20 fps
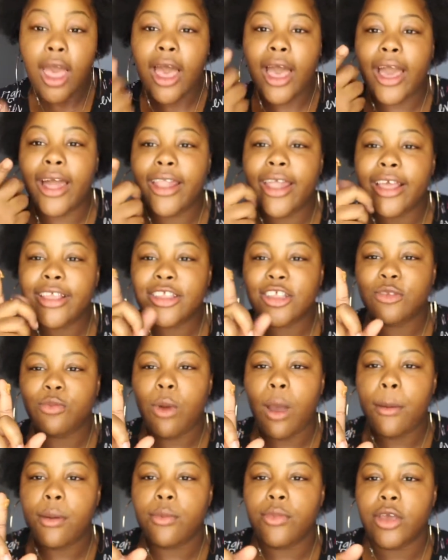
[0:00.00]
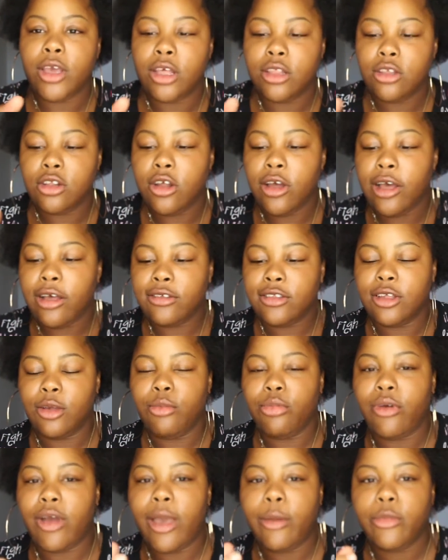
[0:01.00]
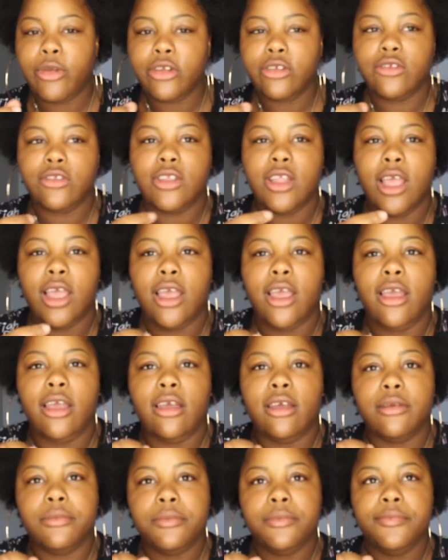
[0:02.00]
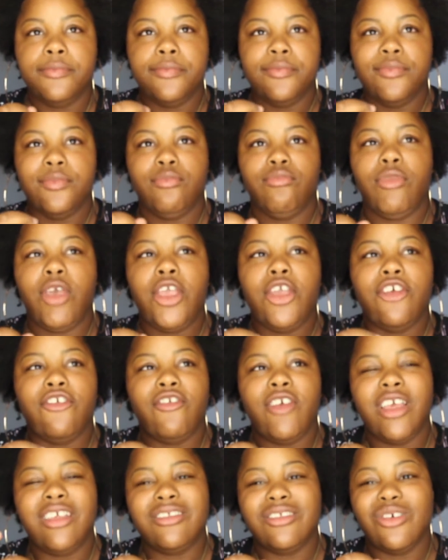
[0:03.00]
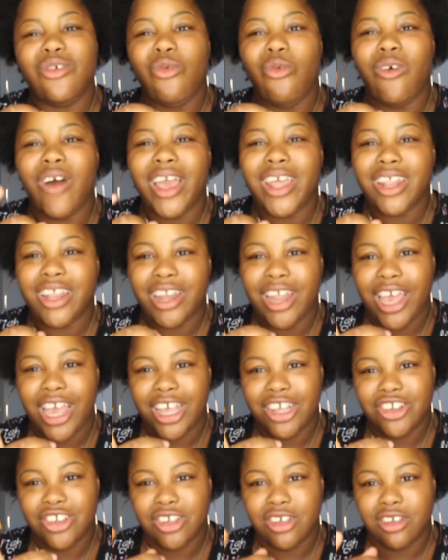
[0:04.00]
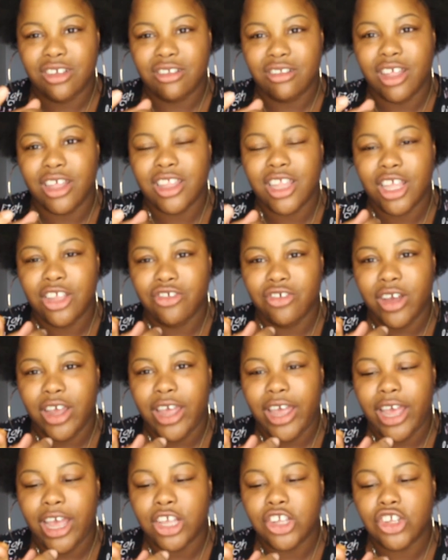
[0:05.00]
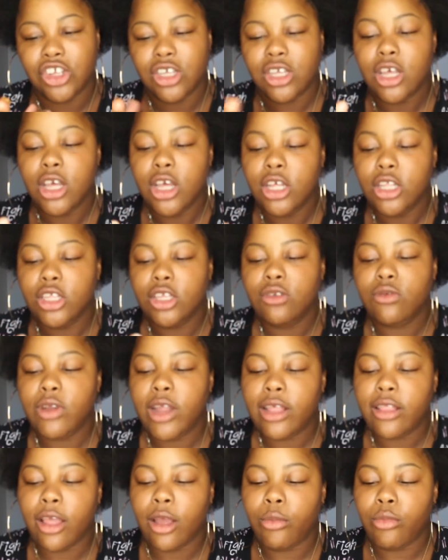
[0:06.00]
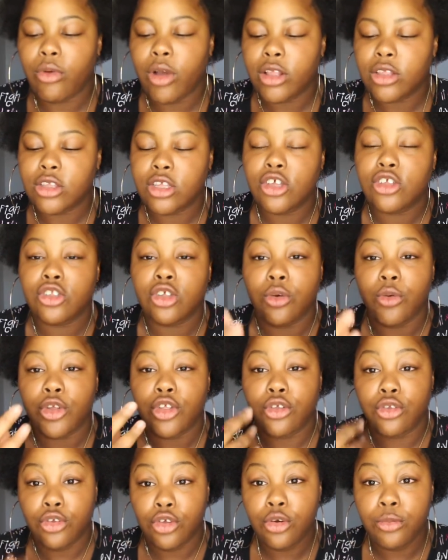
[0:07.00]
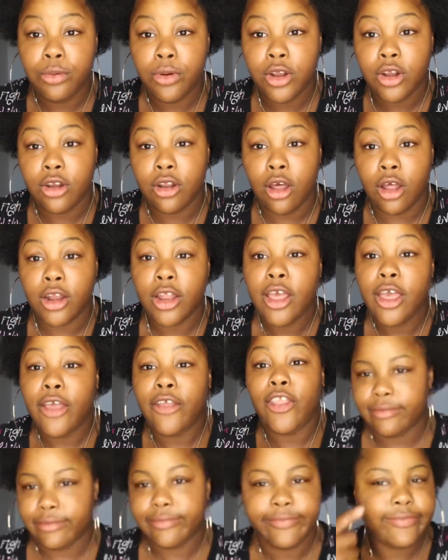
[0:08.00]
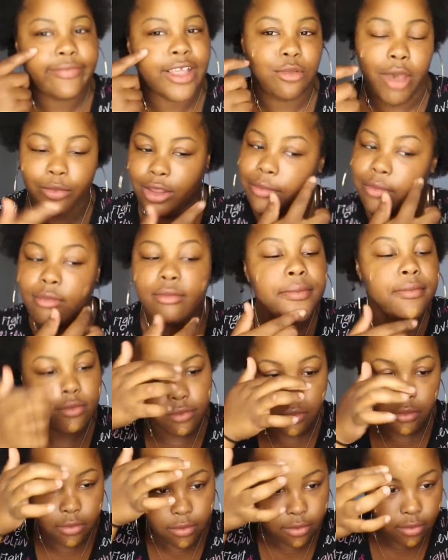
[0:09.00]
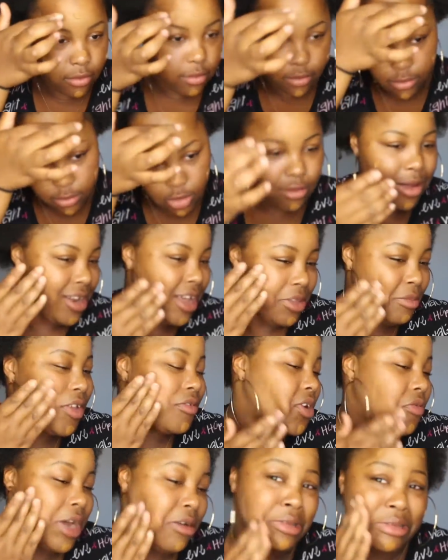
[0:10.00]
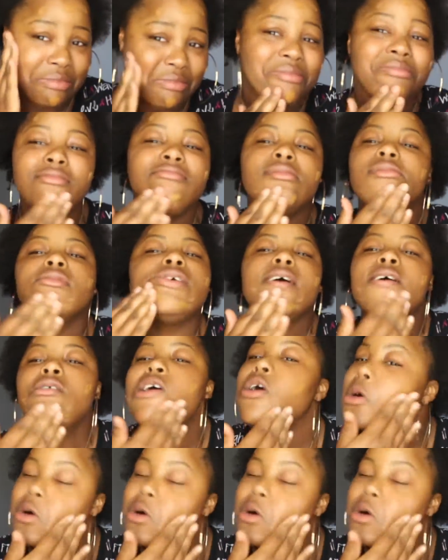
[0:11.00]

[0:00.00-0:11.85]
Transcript: I like this primer because you know how some primers they make your face look white and ashy, like they dry ashy. This one has like a bronze tint, so when you do put it on and then you put your foundation, it's not gonna be as much of a difference.